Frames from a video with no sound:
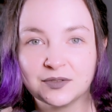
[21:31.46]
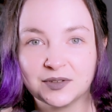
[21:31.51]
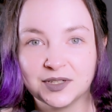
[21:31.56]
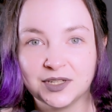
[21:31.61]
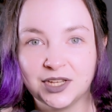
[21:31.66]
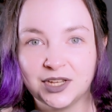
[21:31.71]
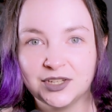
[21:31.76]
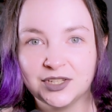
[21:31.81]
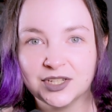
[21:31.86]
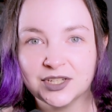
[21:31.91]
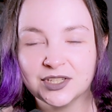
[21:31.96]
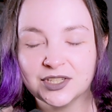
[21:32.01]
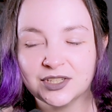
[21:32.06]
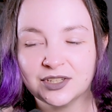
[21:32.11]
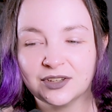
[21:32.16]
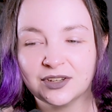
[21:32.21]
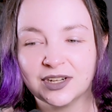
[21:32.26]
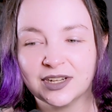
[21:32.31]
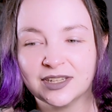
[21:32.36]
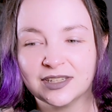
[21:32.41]
we're teaching
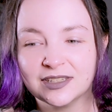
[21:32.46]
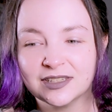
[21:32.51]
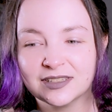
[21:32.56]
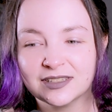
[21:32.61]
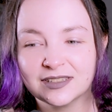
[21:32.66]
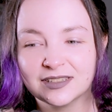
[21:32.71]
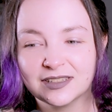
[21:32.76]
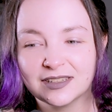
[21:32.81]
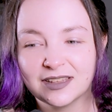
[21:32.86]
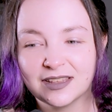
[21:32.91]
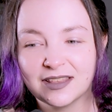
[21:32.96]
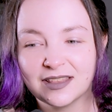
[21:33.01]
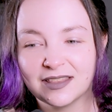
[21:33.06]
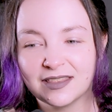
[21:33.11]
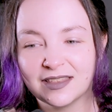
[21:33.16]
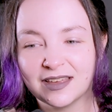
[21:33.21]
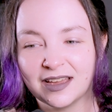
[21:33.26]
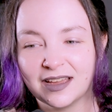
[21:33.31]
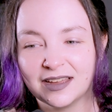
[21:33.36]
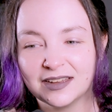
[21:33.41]
students
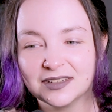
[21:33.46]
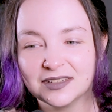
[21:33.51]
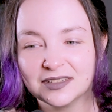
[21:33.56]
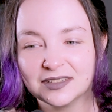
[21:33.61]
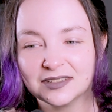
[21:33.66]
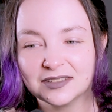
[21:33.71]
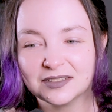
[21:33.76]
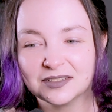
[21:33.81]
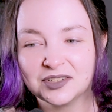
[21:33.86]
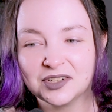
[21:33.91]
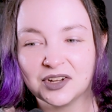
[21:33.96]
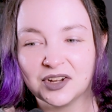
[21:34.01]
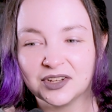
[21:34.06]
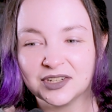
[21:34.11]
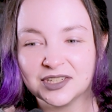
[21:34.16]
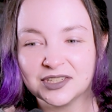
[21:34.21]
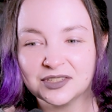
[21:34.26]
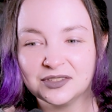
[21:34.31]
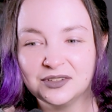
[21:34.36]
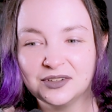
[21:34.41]
that God
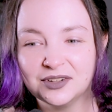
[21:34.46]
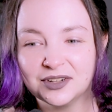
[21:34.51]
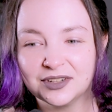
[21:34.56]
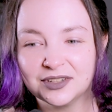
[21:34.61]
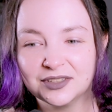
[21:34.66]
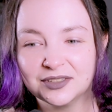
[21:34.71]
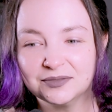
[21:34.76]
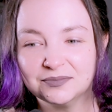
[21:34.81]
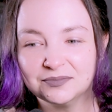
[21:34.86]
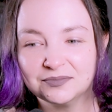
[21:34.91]
is Lord.